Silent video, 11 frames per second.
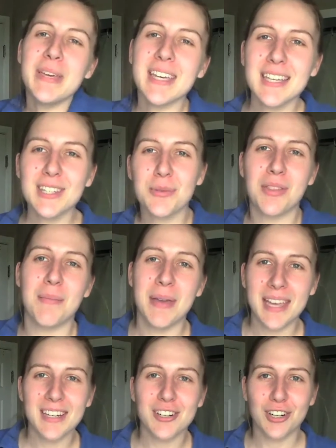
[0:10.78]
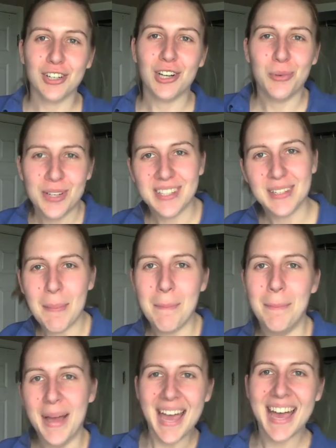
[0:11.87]
begins with a main girl with
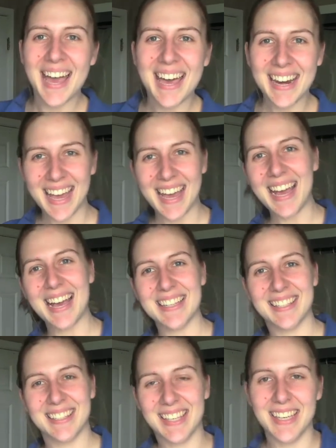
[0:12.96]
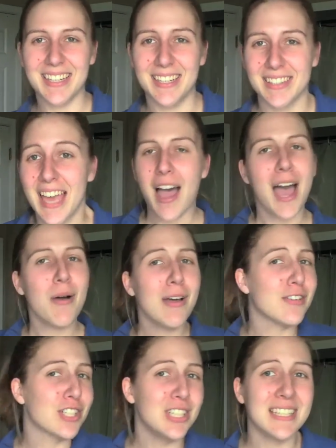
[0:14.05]
some badass skills.
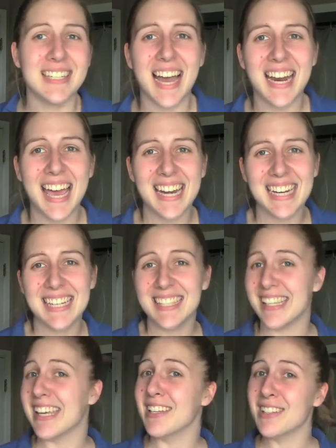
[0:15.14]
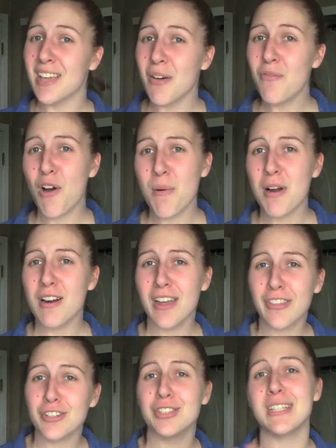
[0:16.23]
However, she has not had it easy. In some form or
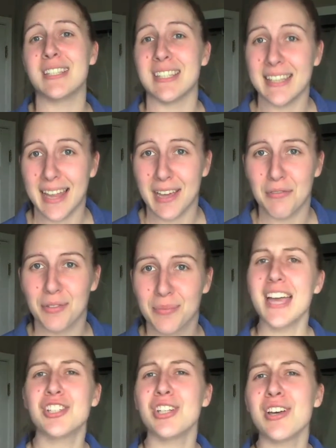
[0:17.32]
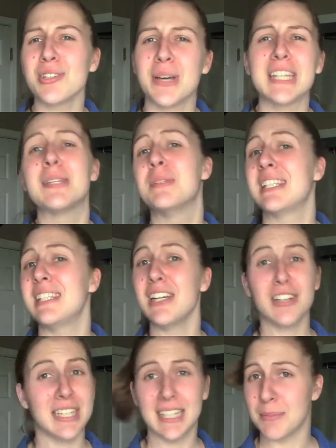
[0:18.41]
another, she's a slave. And she also has some
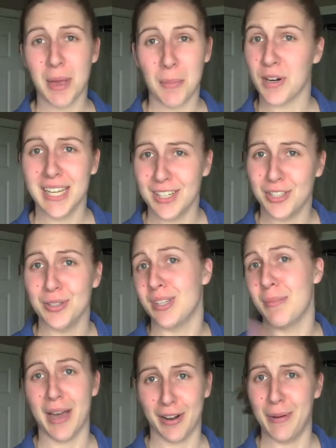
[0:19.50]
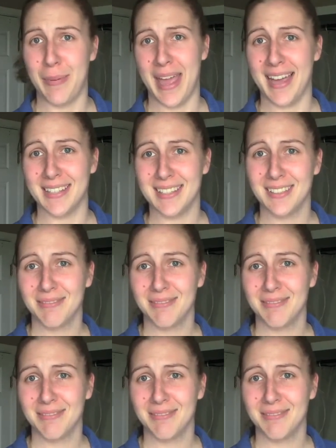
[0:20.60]
serious memory issues about her past.